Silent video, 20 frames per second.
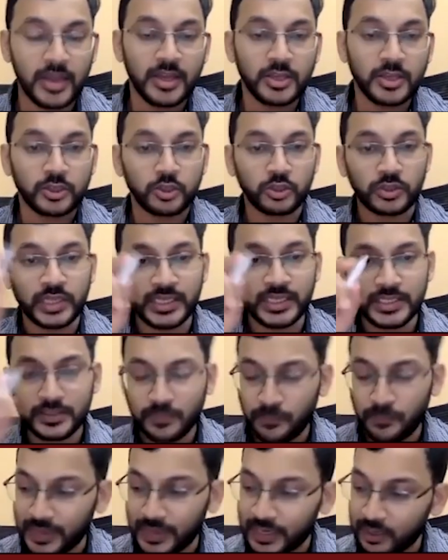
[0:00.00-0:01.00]
So
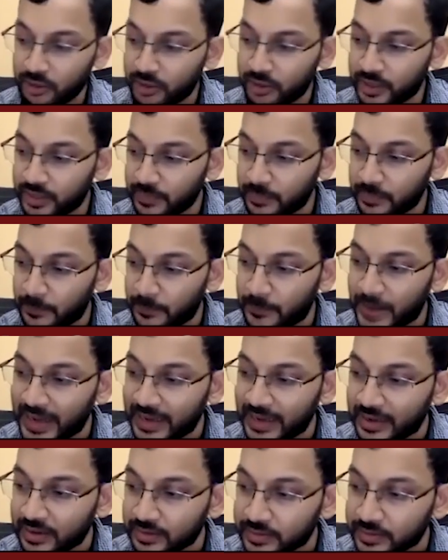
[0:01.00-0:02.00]
this particular
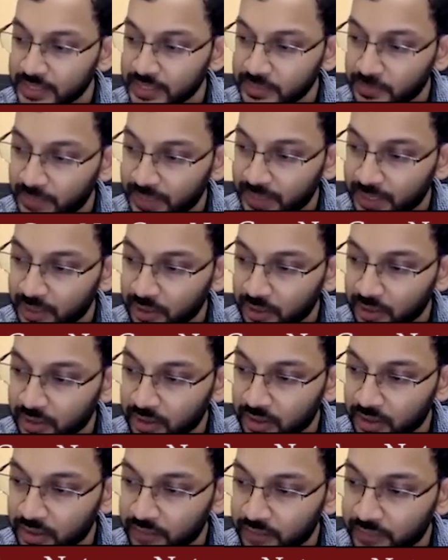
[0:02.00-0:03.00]
bend, this particular
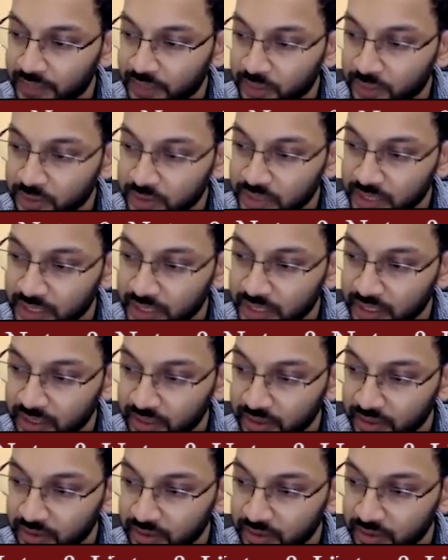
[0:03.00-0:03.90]
curve that you see here,